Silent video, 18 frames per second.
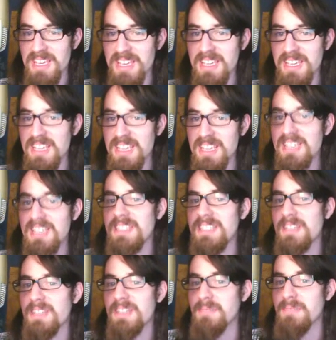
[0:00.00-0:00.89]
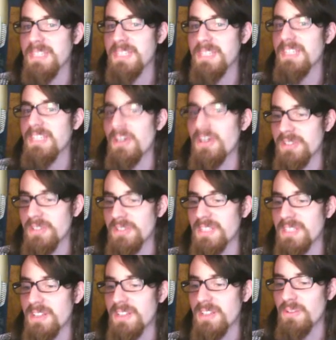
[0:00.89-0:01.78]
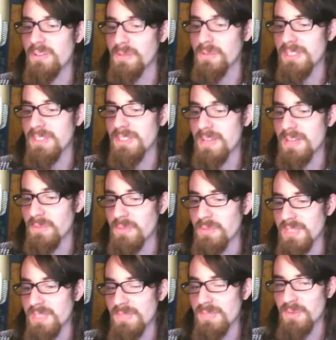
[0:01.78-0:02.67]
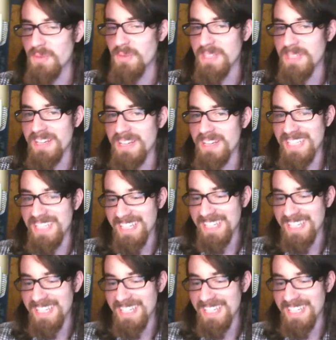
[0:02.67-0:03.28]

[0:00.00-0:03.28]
He's completely honest all the time with his foresight.